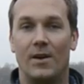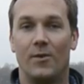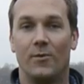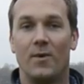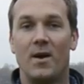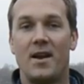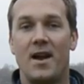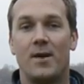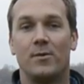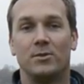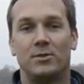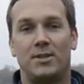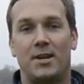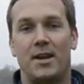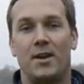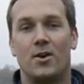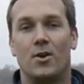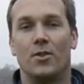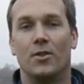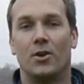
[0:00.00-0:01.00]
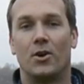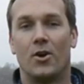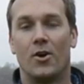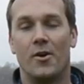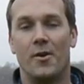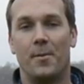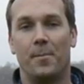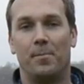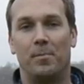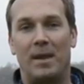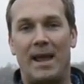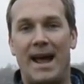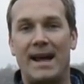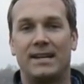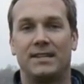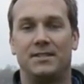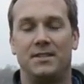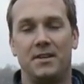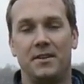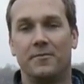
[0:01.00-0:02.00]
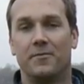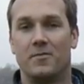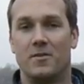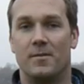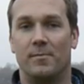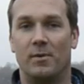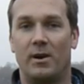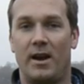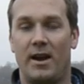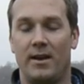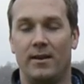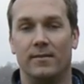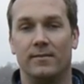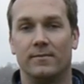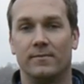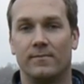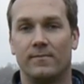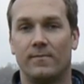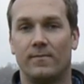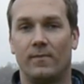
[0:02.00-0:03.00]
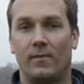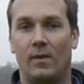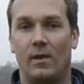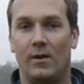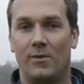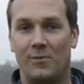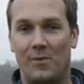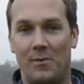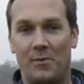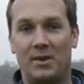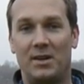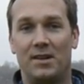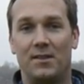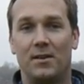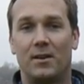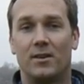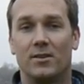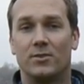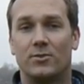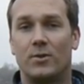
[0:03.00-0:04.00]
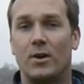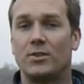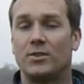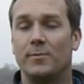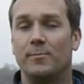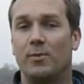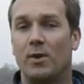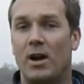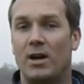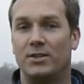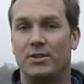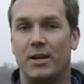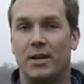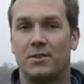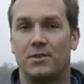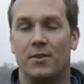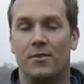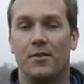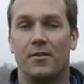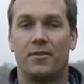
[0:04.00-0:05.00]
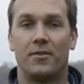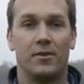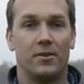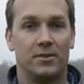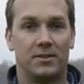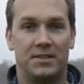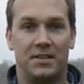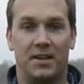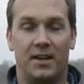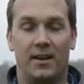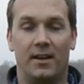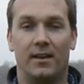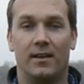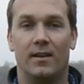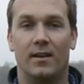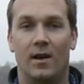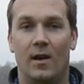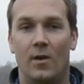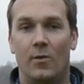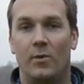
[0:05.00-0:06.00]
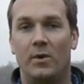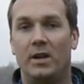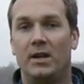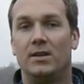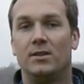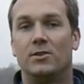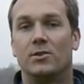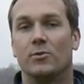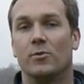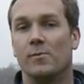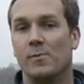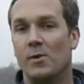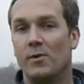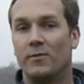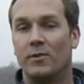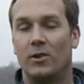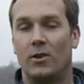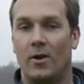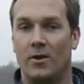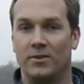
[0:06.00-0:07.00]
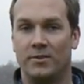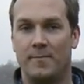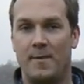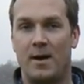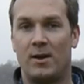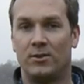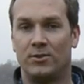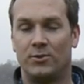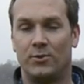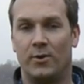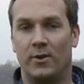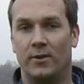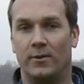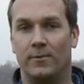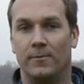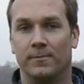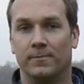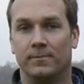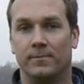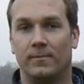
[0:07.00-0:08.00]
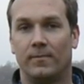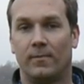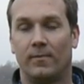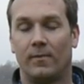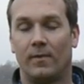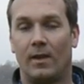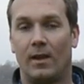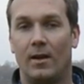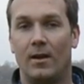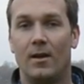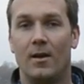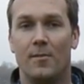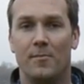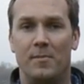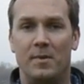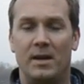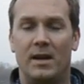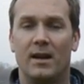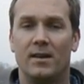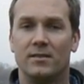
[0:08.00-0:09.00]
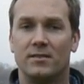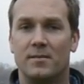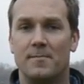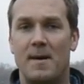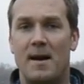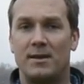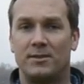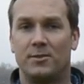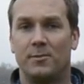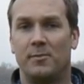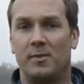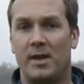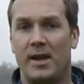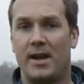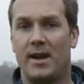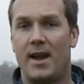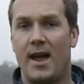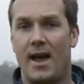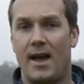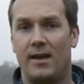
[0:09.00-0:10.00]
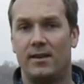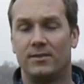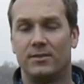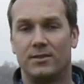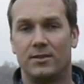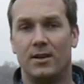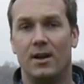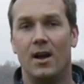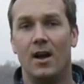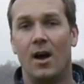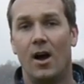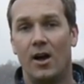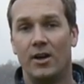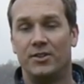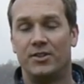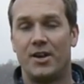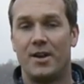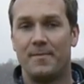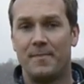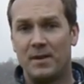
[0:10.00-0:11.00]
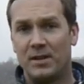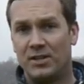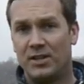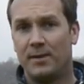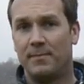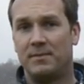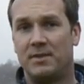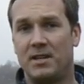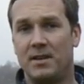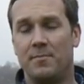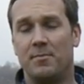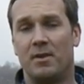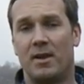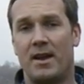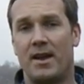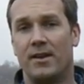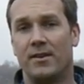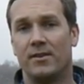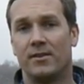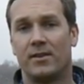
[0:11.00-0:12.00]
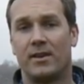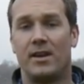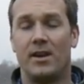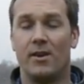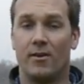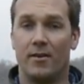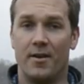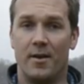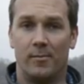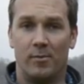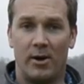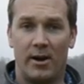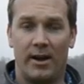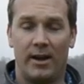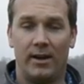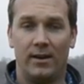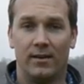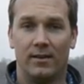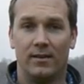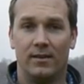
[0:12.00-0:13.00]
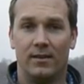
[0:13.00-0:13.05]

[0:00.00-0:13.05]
Right now we're standing on the current black tee for number 8. When we did the construction project on the third tee, we needed to remove a large amount of soil. Because the master plan has a championship tee planned here on number 8,